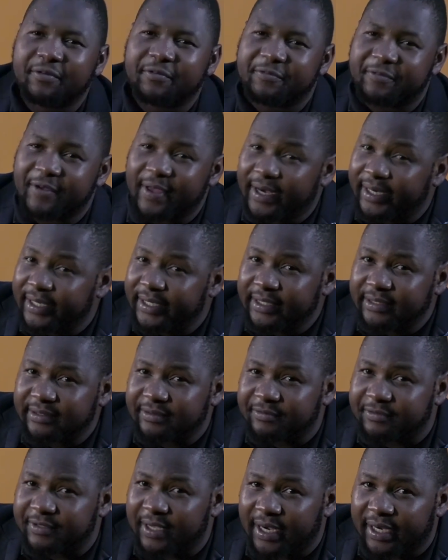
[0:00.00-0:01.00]
Very,
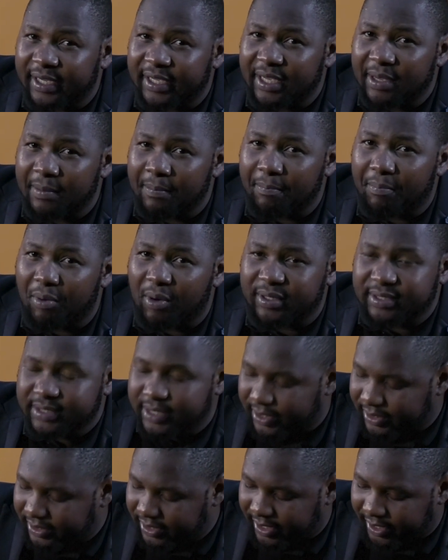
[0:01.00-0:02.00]
very
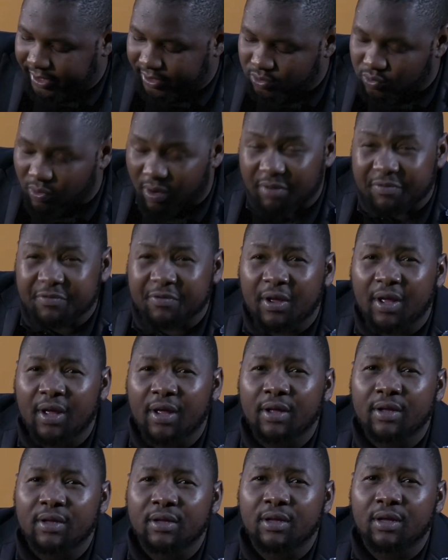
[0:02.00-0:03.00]
important, grade 12.
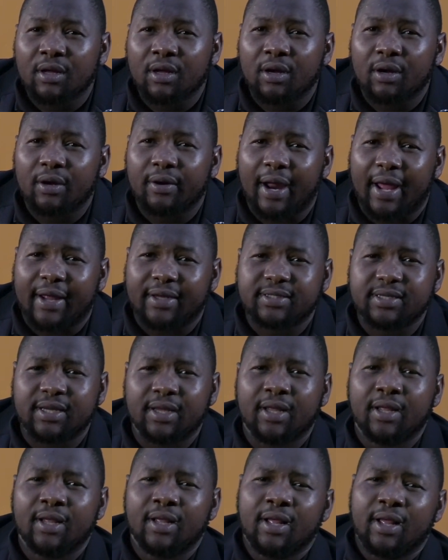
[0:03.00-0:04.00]
Right.
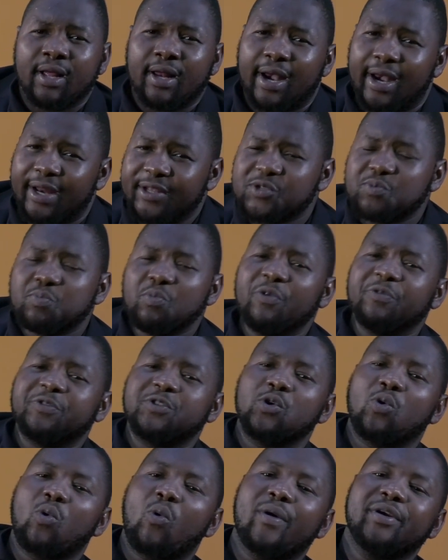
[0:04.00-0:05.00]
Let's move
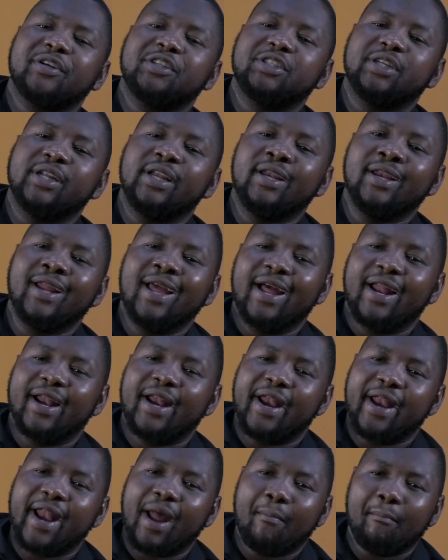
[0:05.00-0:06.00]
to question
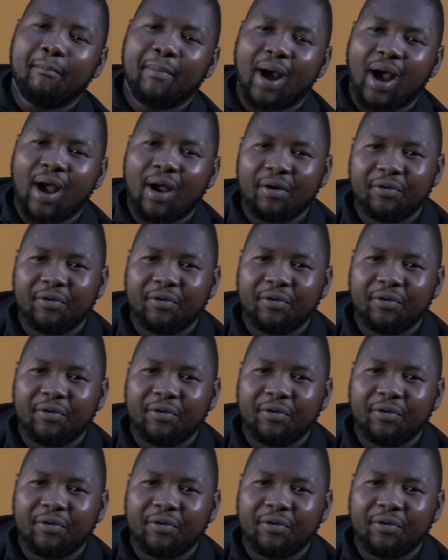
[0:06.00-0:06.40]
number